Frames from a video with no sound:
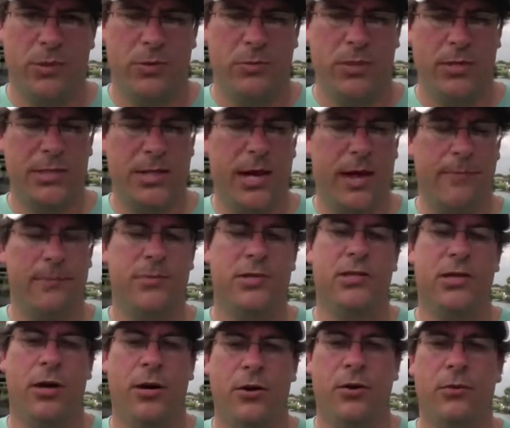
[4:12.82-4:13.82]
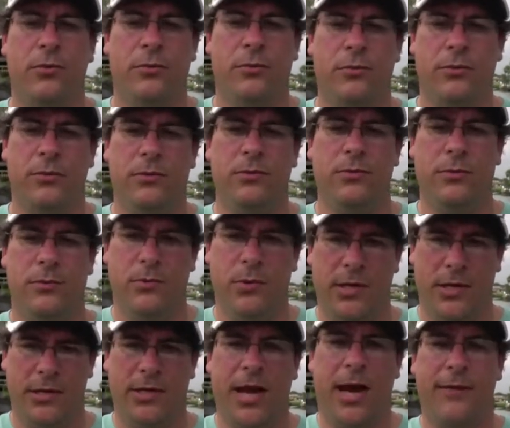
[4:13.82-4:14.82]
What's up? So,
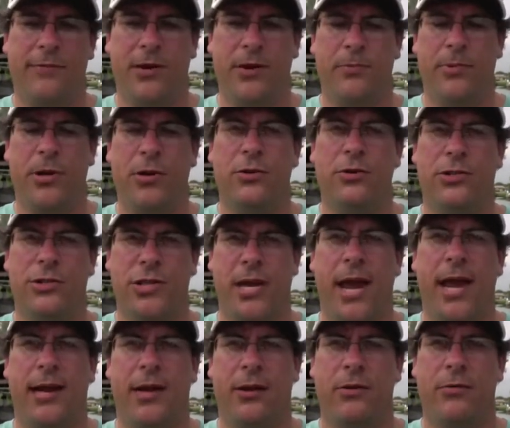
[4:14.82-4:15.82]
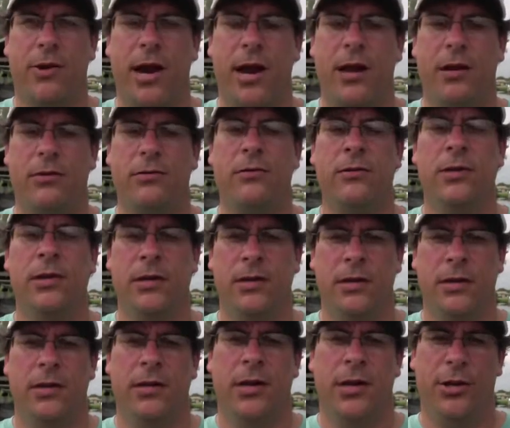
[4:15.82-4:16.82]
when the dive computer's jacking around,
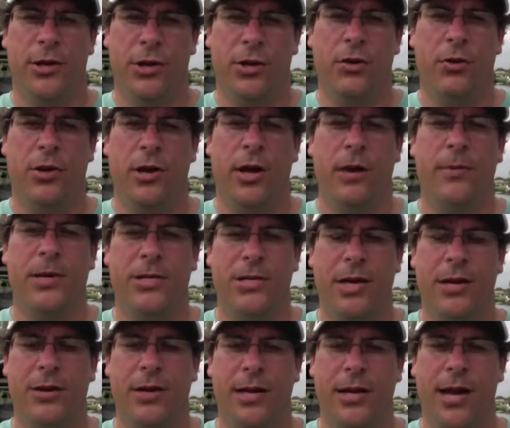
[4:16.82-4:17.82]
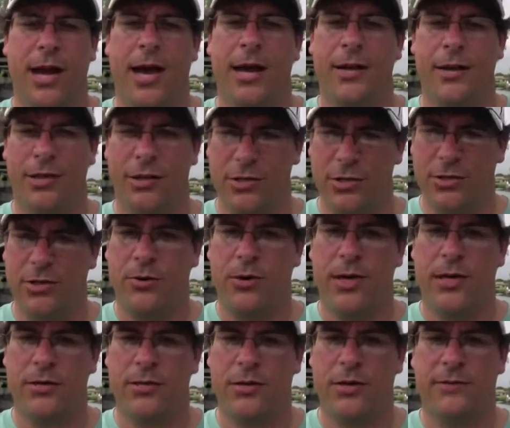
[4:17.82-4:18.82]
and you don't know how much air you got, you just go
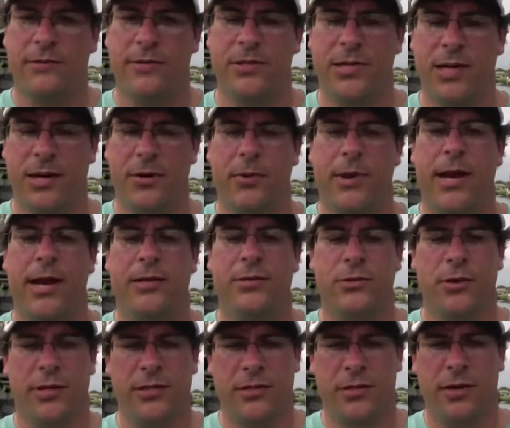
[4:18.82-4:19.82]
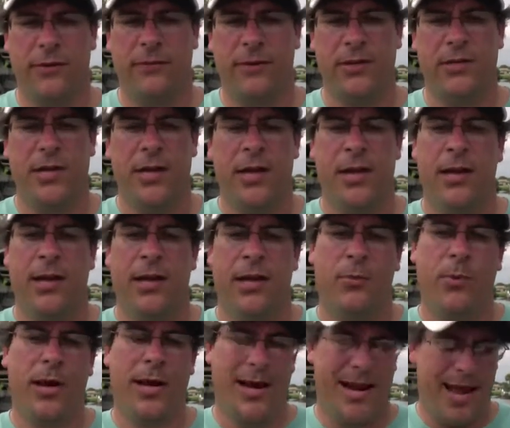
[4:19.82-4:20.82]
ahead and surface anyway. So I surfaced, and
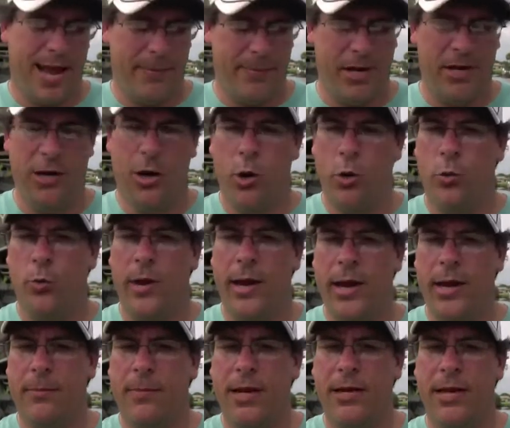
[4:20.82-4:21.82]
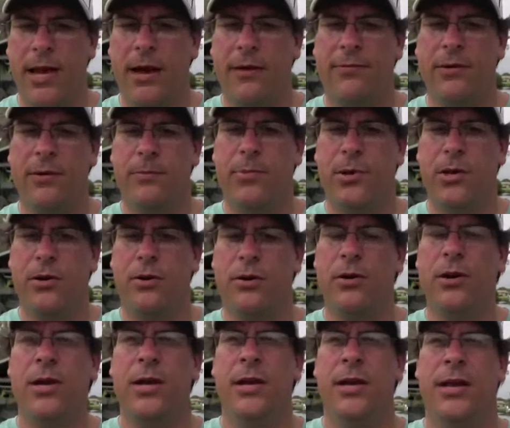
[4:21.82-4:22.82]
what had happened, the O-ring in my dive computer
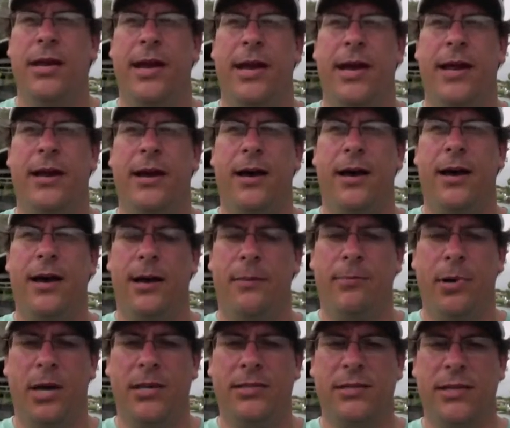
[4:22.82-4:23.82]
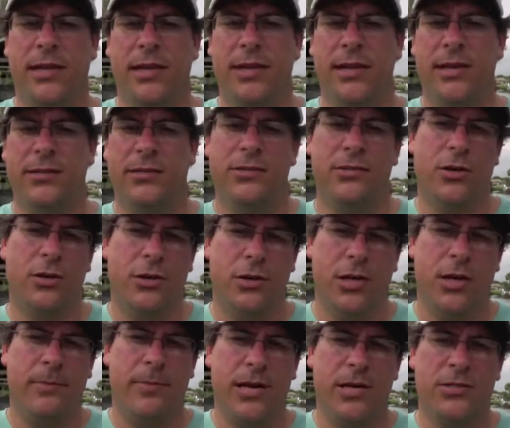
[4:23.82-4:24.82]
had busted, and so a
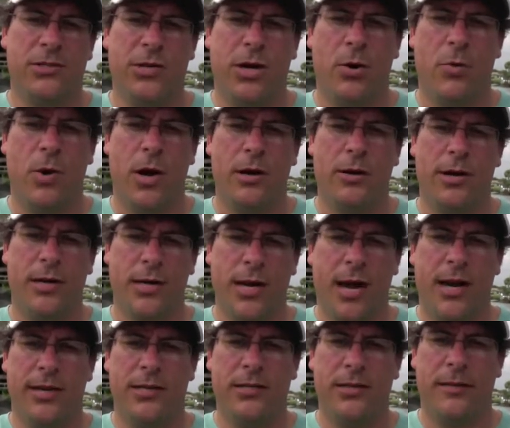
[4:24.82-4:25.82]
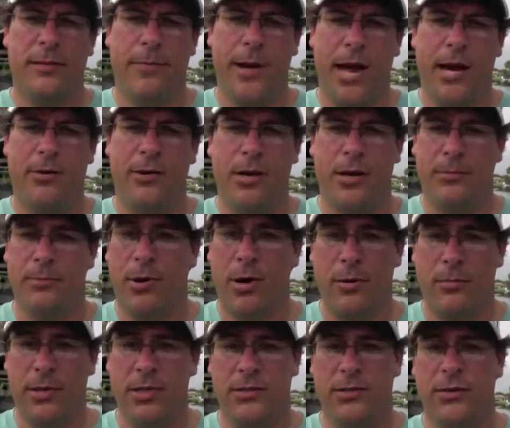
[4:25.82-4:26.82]
little bit of salt water had got into the battery
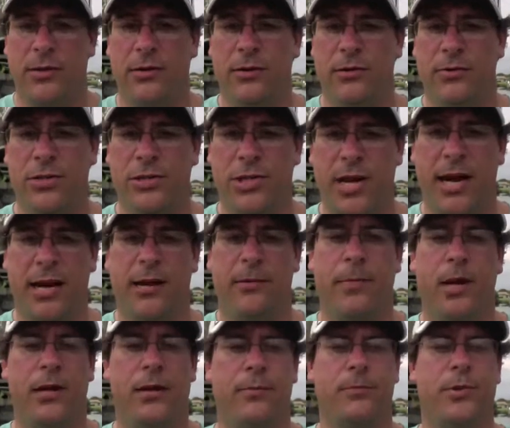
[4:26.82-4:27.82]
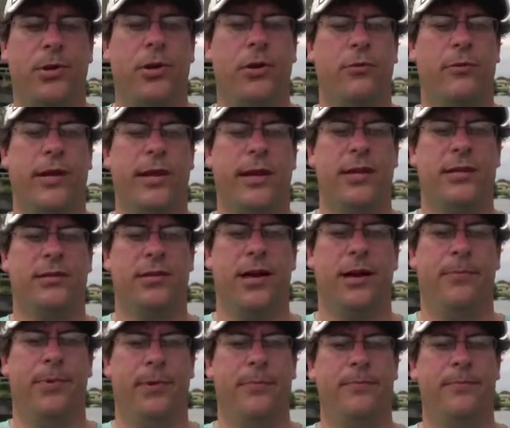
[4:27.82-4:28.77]
compartment, so it was jacking my computer readings up.